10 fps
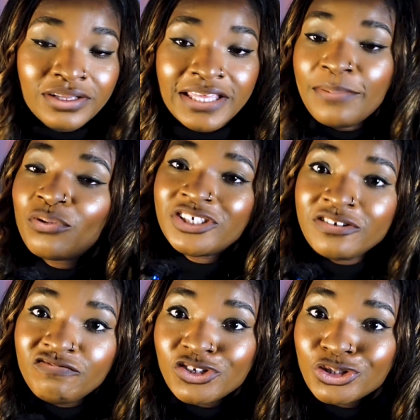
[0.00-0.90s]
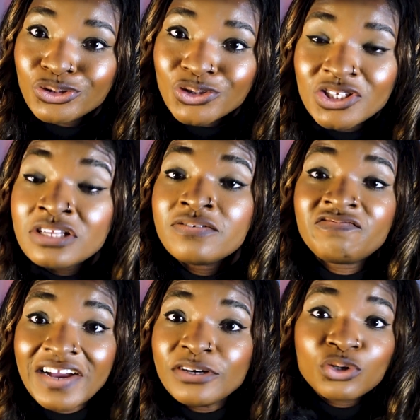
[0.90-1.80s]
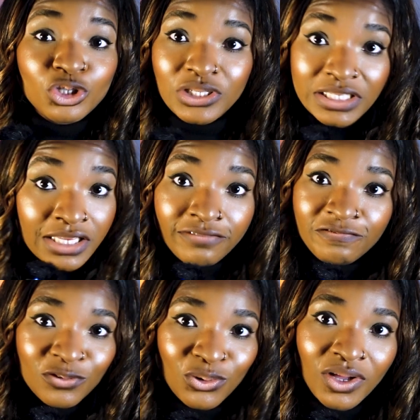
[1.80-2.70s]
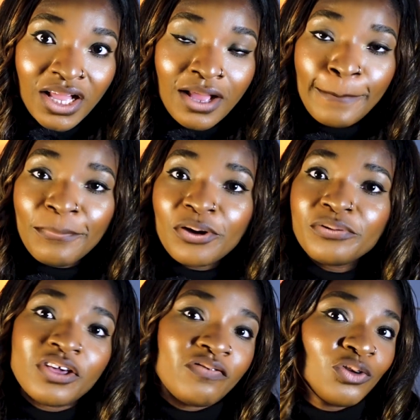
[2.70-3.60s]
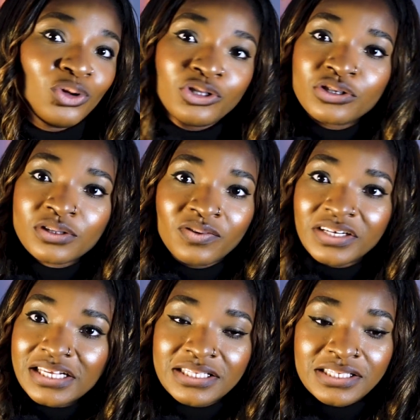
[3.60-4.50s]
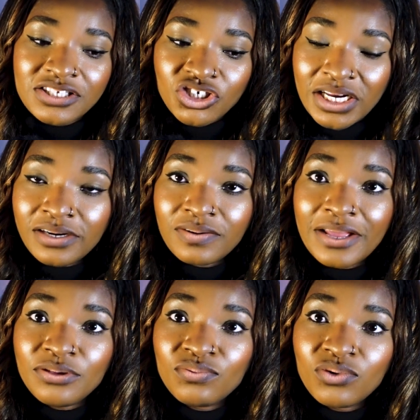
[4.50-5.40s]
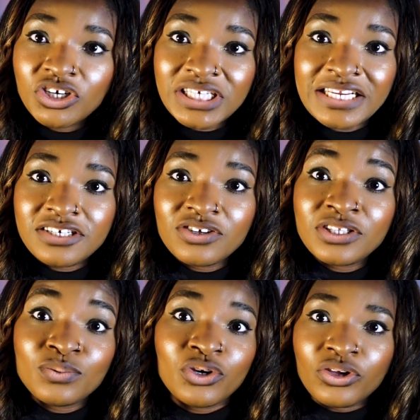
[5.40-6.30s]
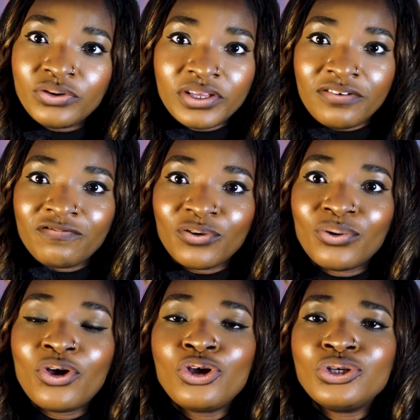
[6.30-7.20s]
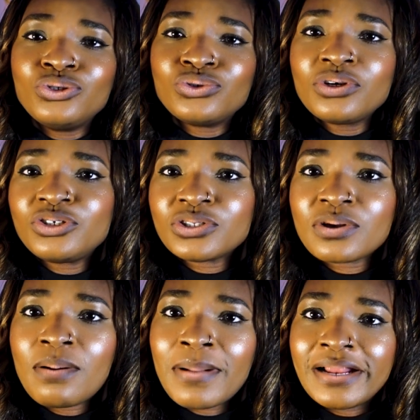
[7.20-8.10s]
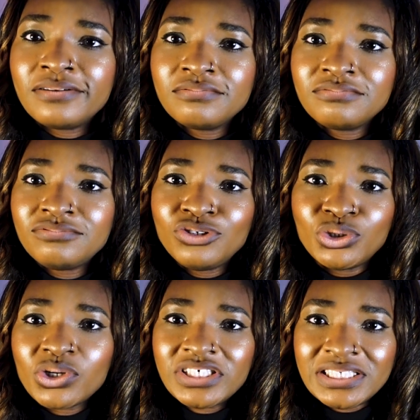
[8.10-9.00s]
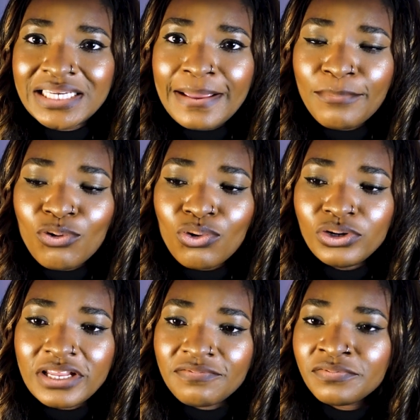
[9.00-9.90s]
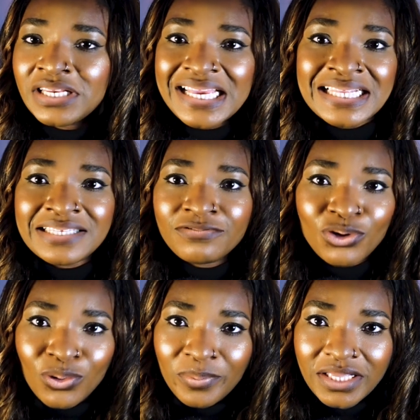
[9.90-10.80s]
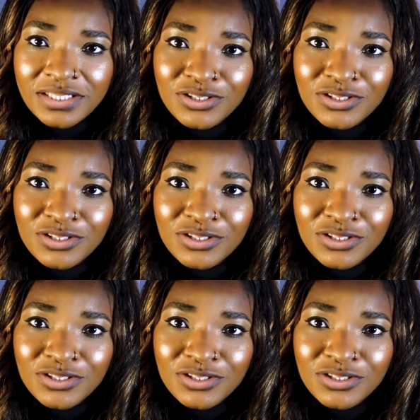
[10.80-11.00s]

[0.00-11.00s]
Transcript: Keep watching videos until you find what you're looking for. But if you go to someone else's channel and you watch and you not see what you're looking for, do not just come and judge them or leave negative comments.